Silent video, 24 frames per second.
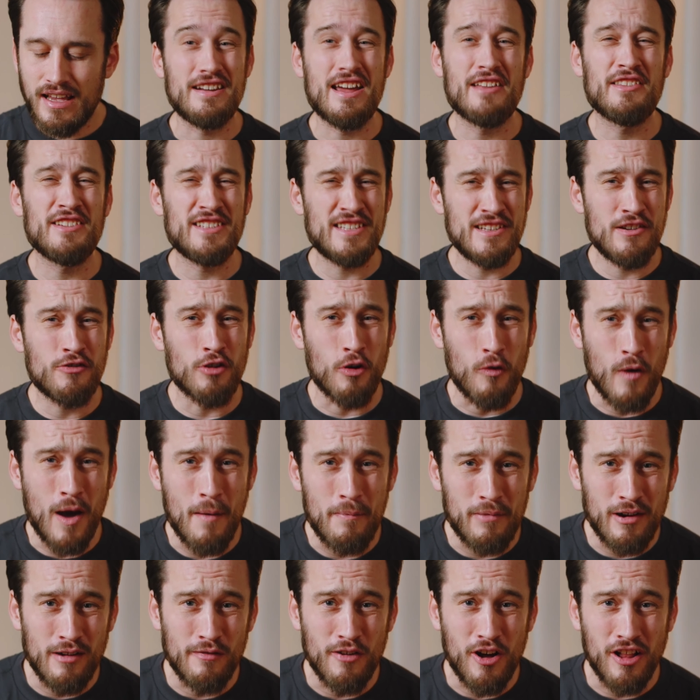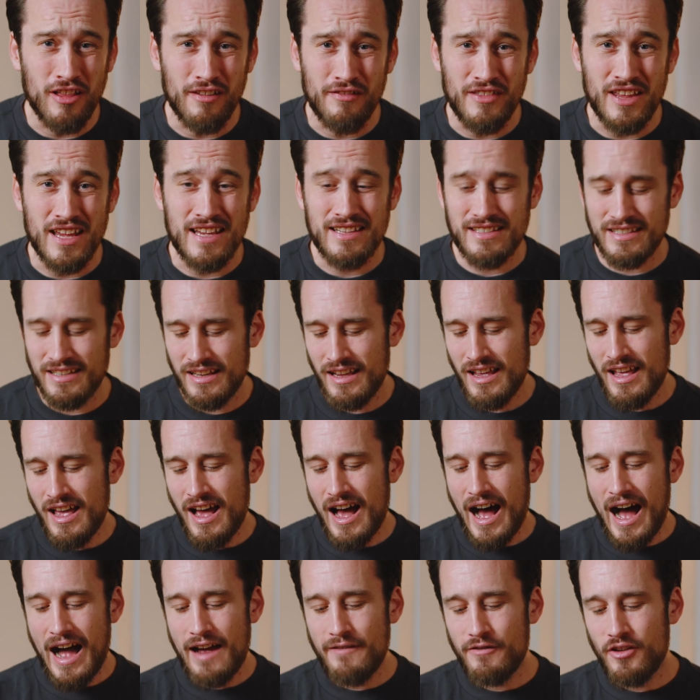Now the secret weapon of all of this,
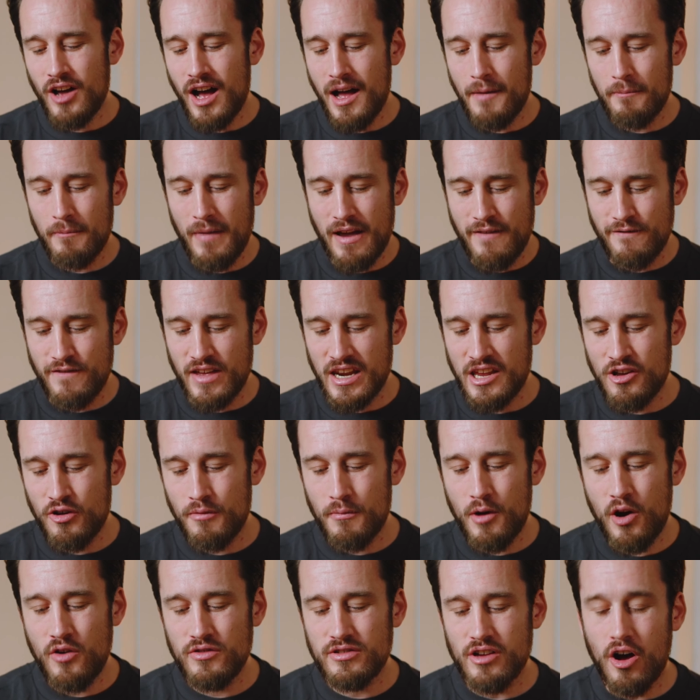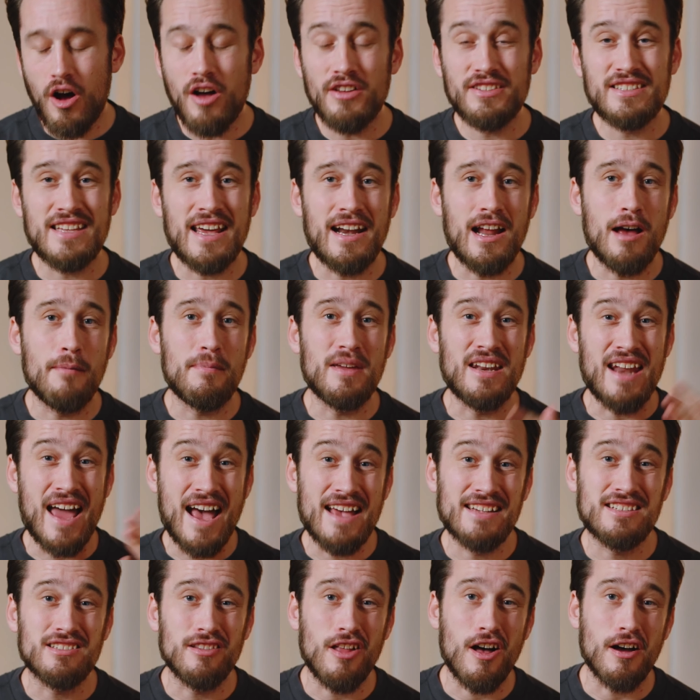I've got my video modes all set up in
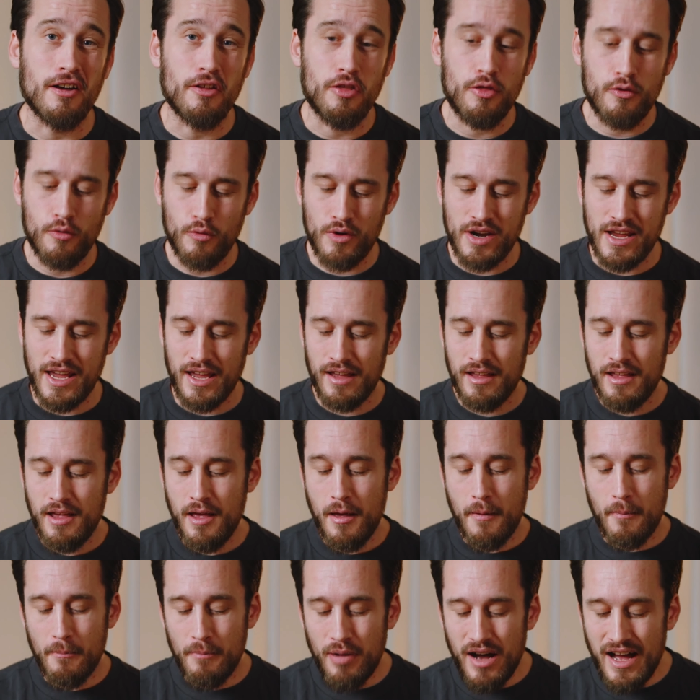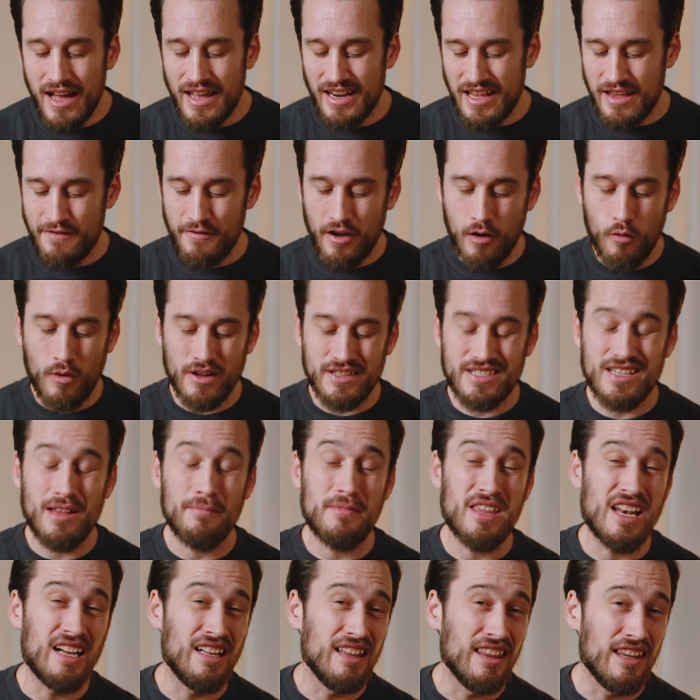S-Log 3, but if I want
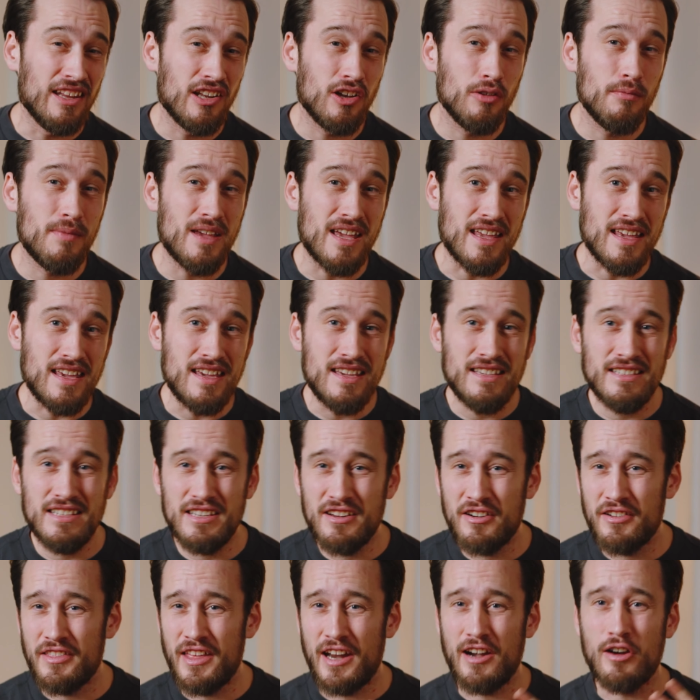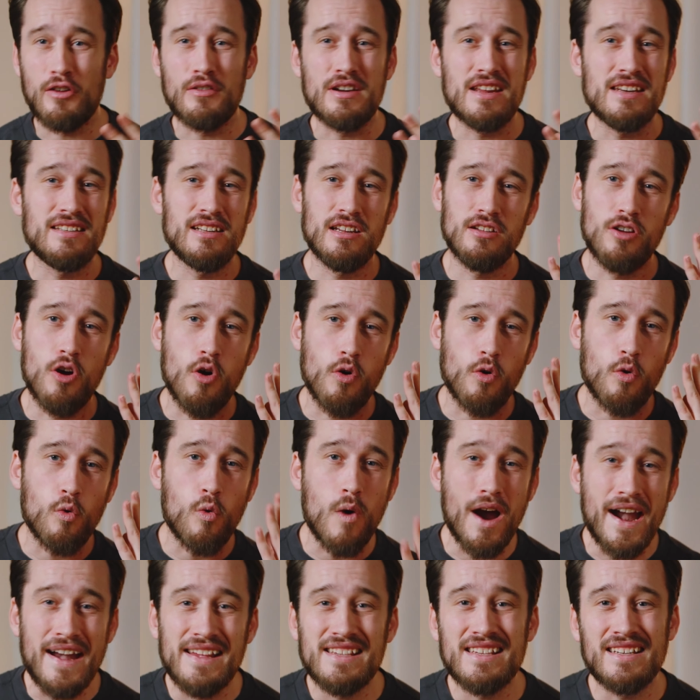something a little bit easier that I don't need to go
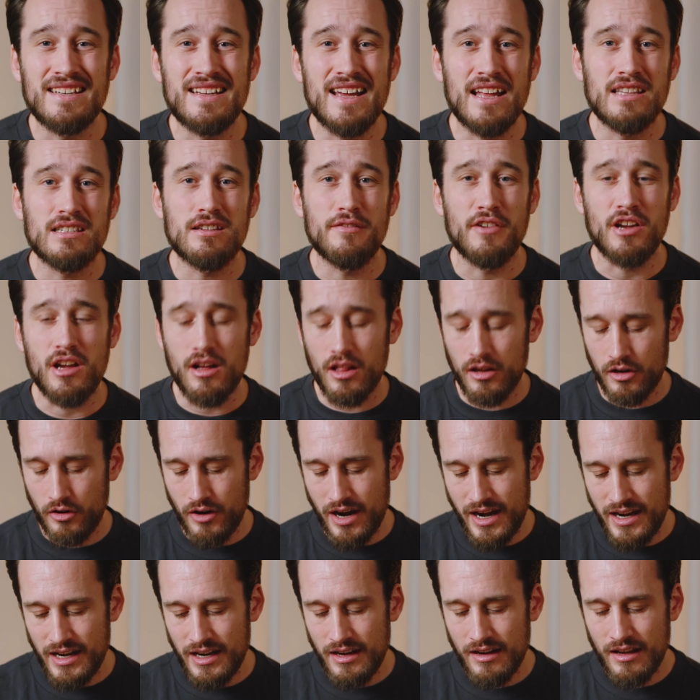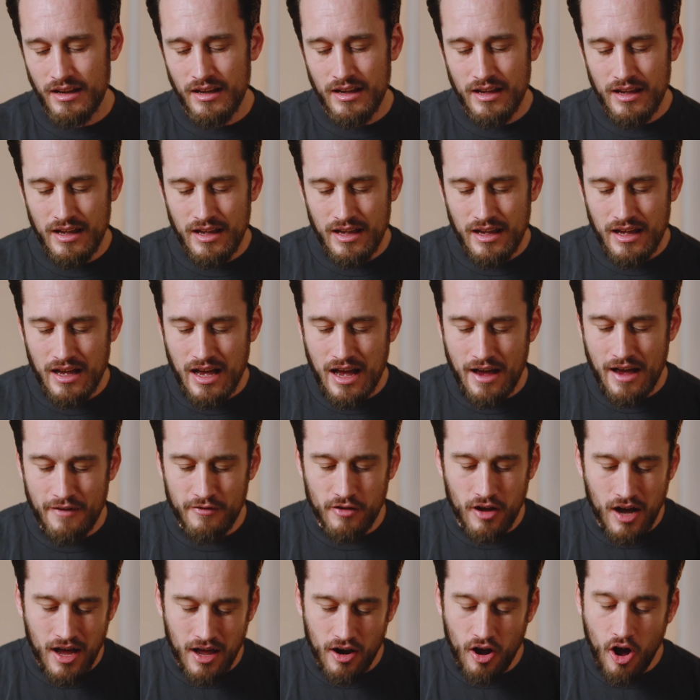quite as intensive in color grading, I've
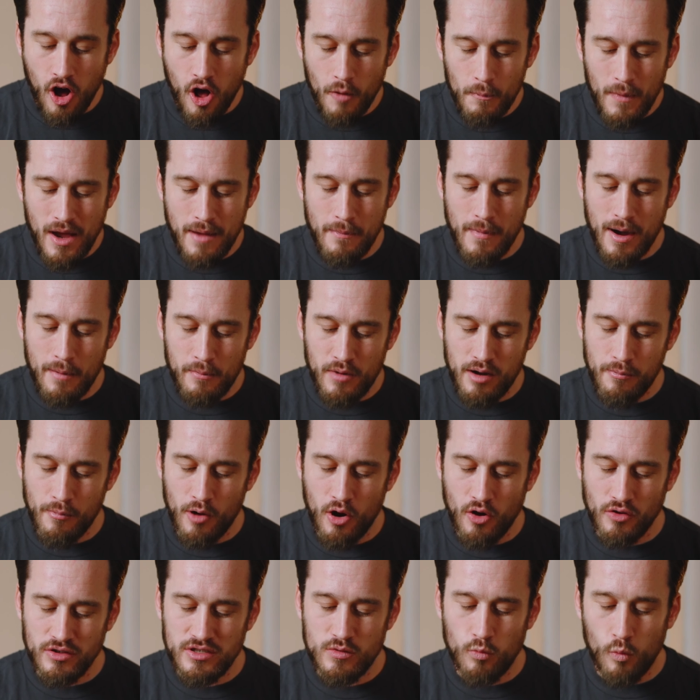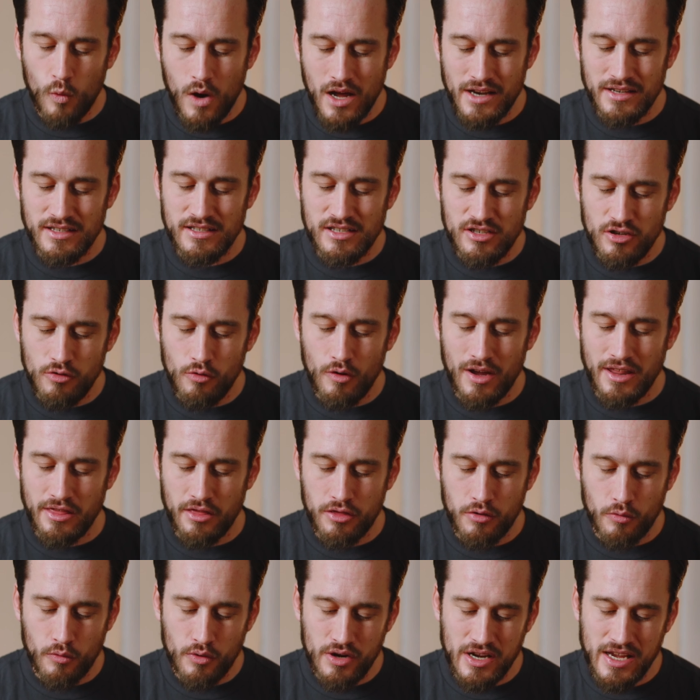got all my memory modes, 1, 2, and
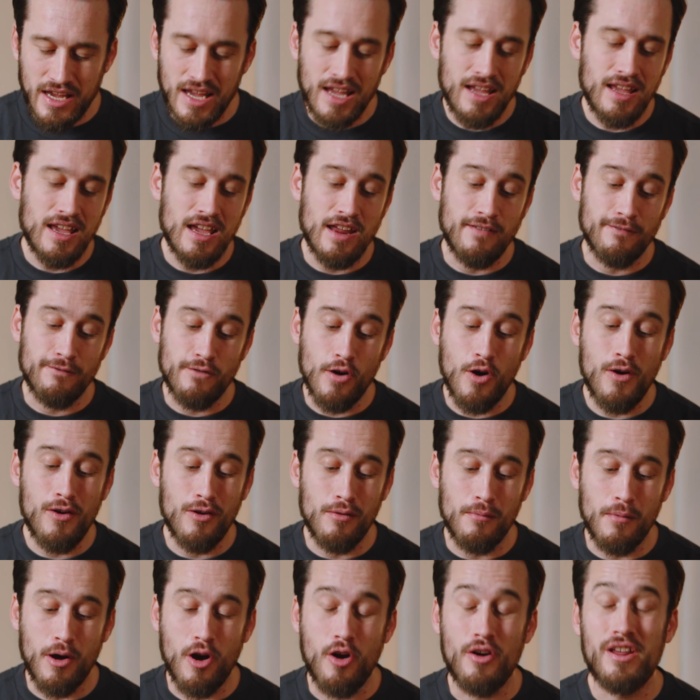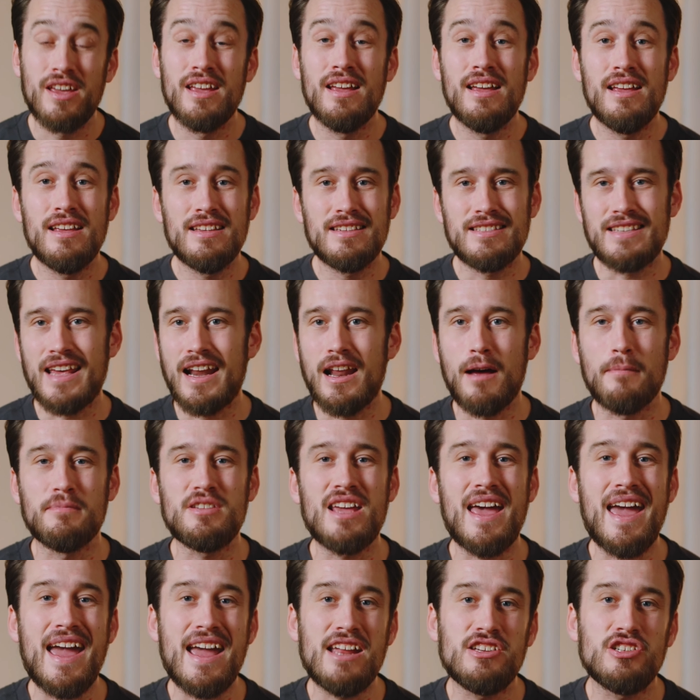3 in photo mode set up to
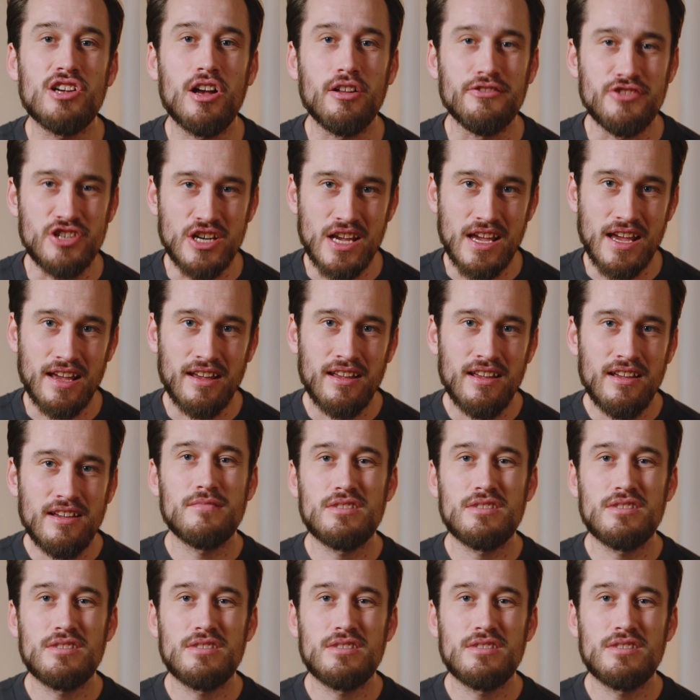HLG.